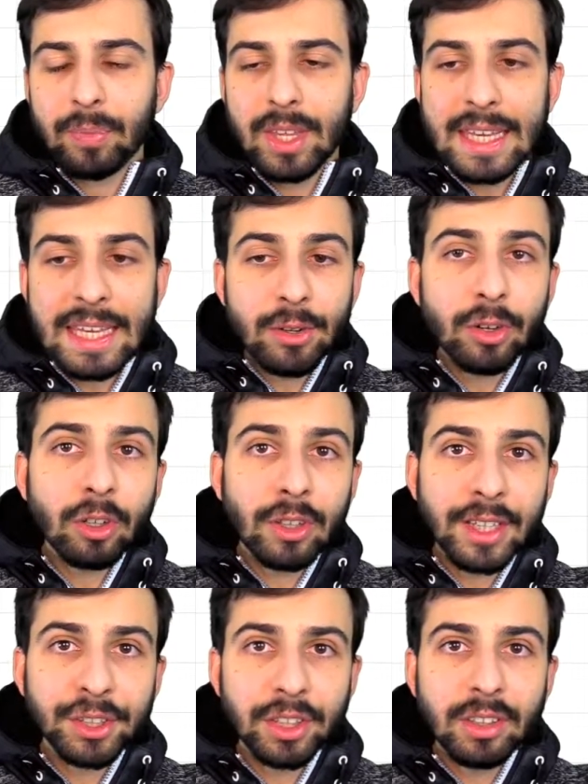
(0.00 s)
In your
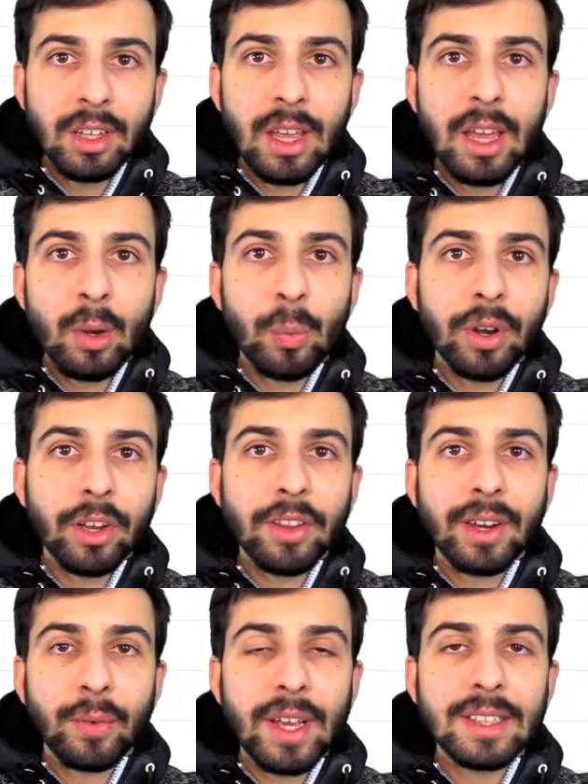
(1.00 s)
collection, we're gonna
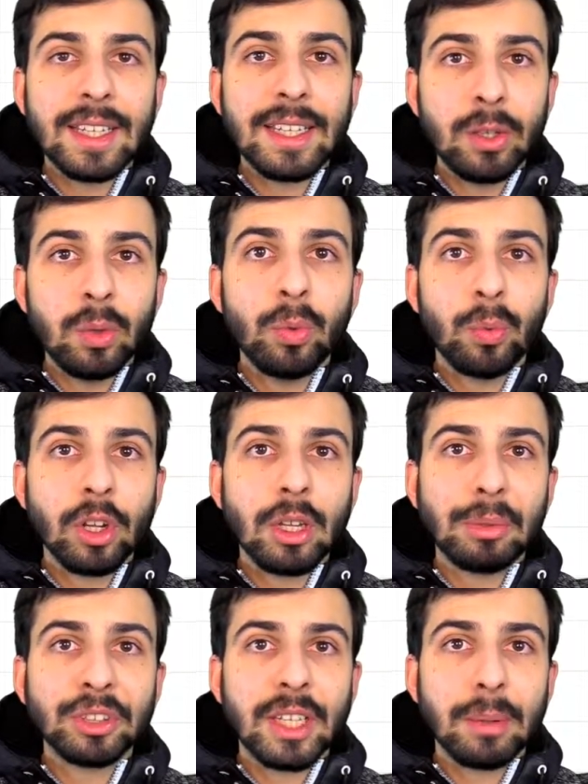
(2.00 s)
create a new
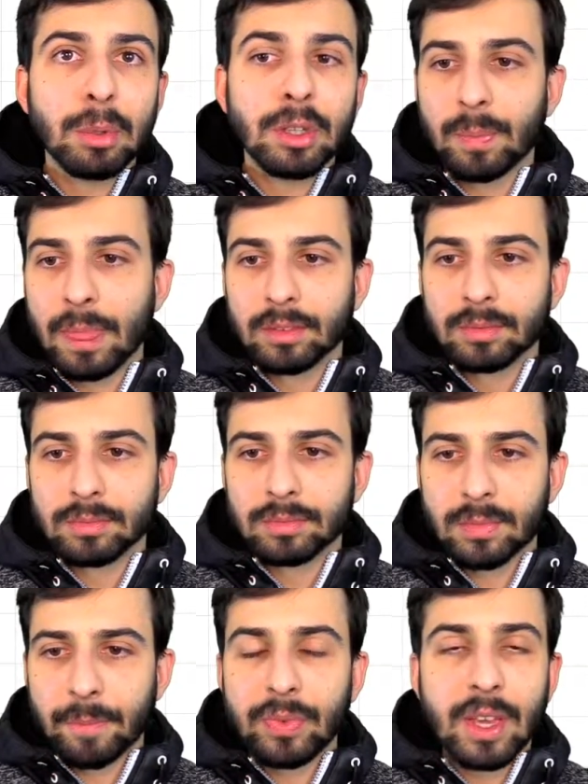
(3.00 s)
rollable table.
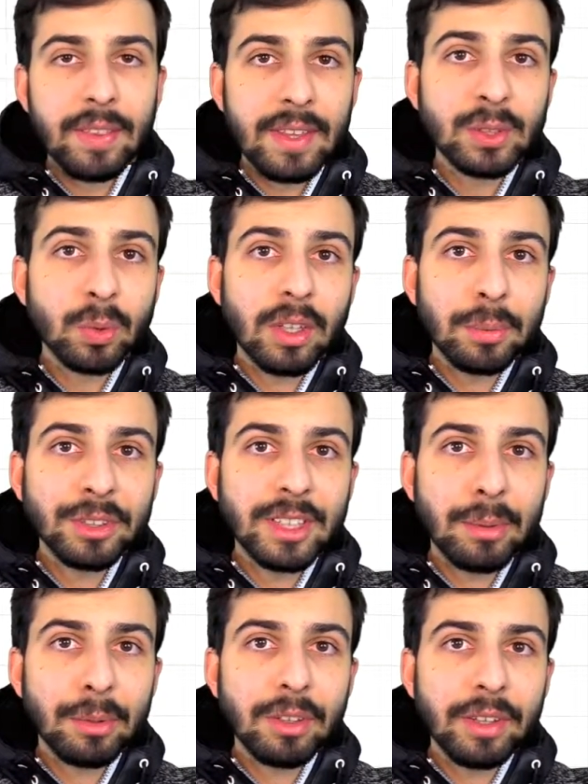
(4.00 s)
This rollable
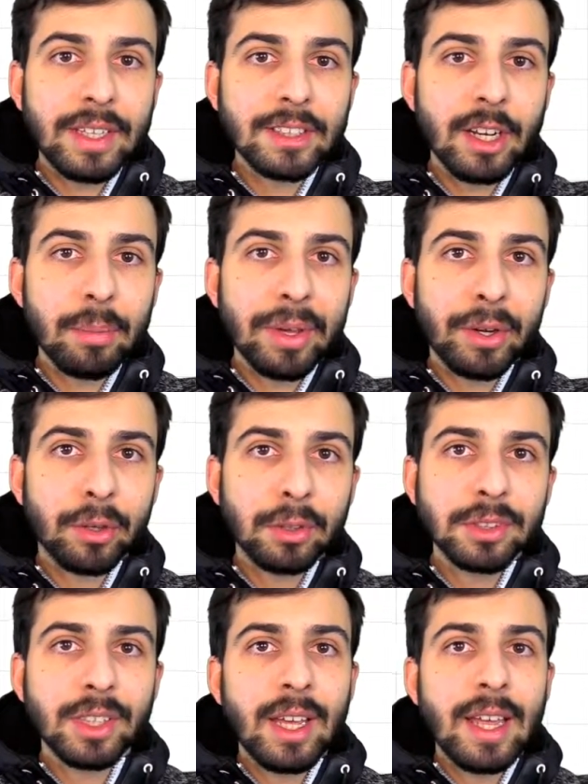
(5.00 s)
table is gonna be
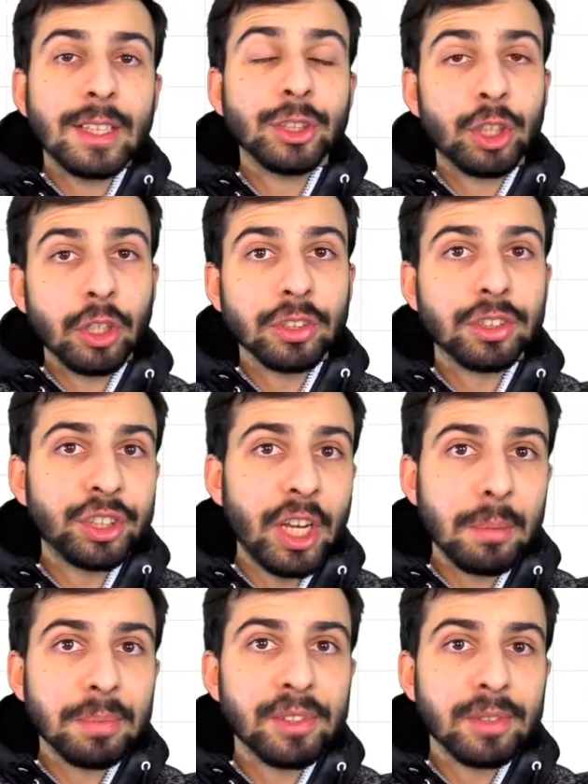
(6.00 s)
called John's
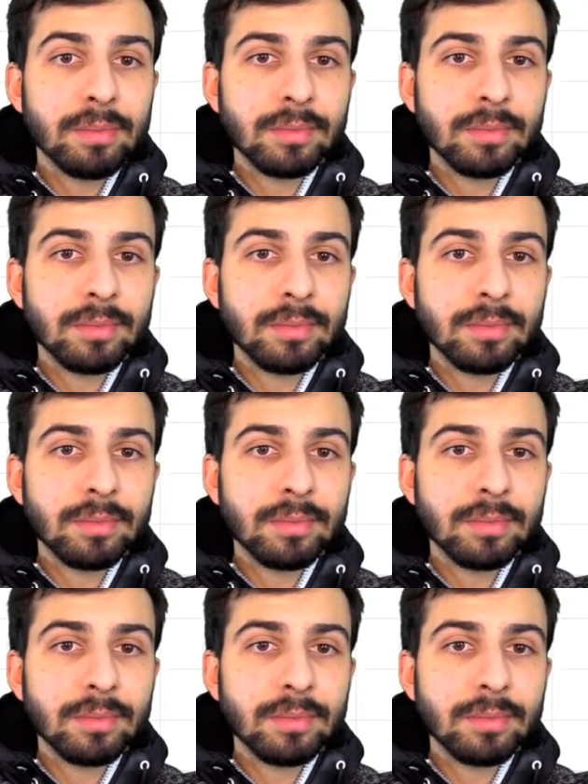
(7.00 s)
Shapes.